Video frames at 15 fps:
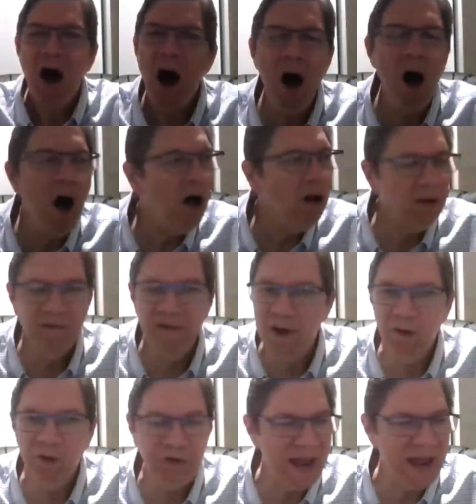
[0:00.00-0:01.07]
all of
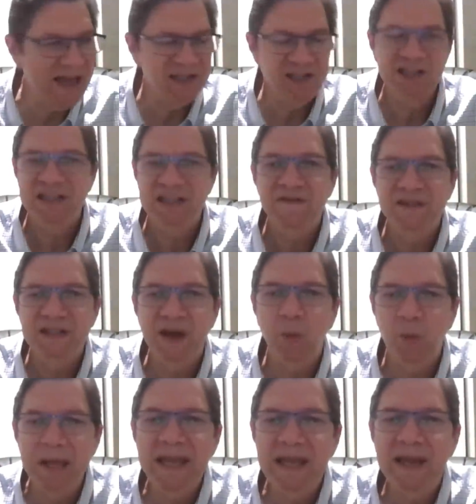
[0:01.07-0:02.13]
those adjectives that
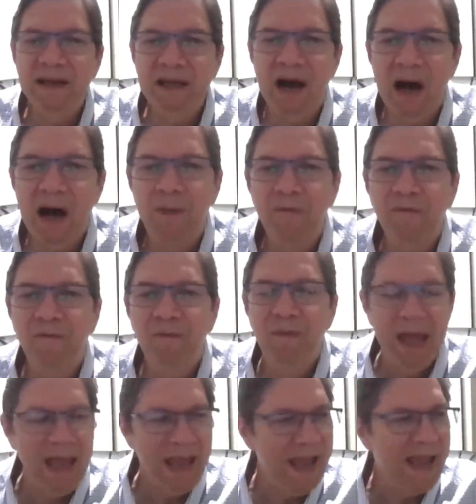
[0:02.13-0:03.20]
we can come
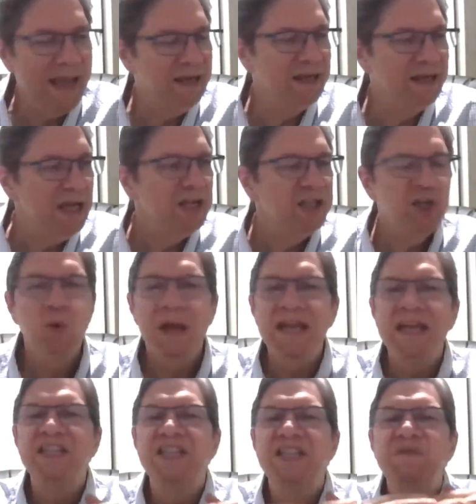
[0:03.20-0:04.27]
and to
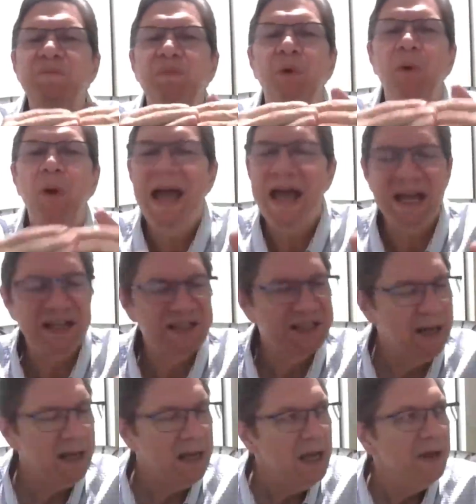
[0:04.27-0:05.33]

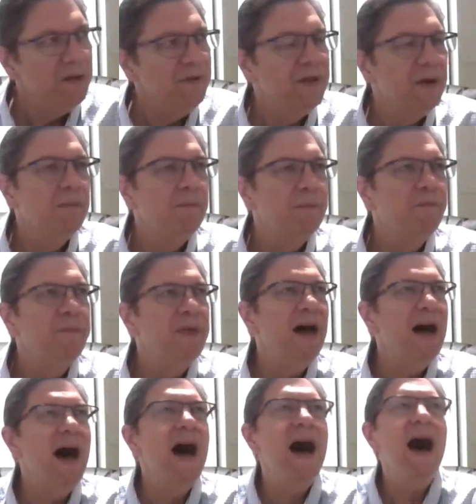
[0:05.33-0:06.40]
express the,
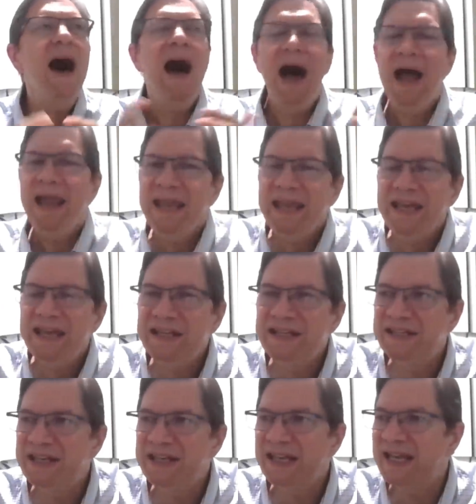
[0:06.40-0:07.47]
the
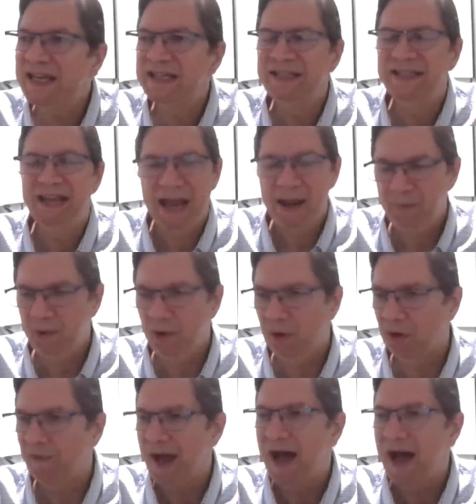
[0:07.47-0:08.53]
highest example
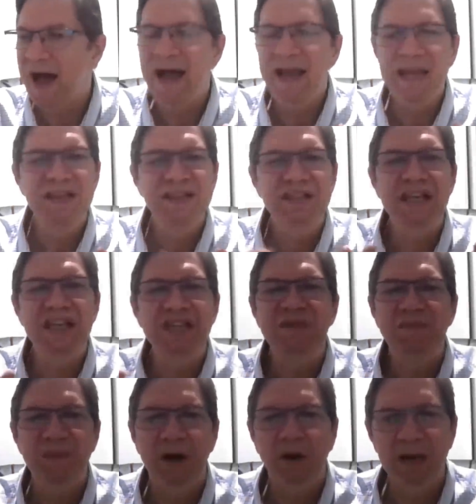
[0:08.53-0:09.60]
or the highest
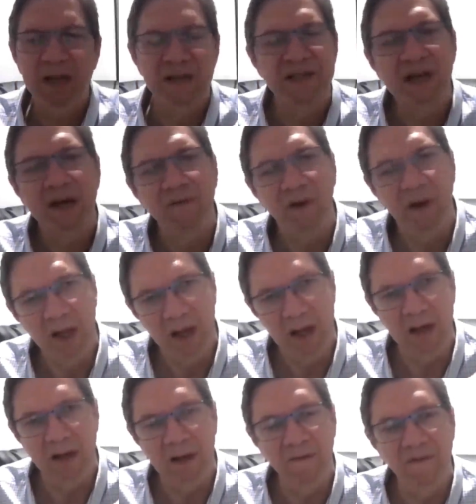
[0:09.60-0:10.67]
experience of
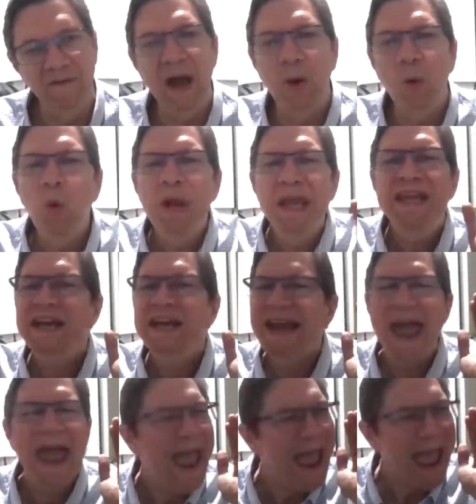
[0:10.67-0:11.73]
love that we
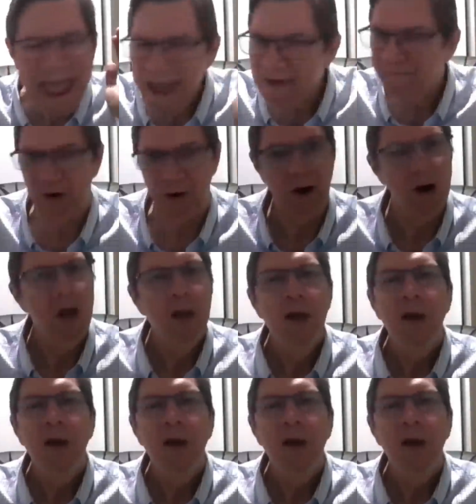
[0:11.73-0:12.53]
could ever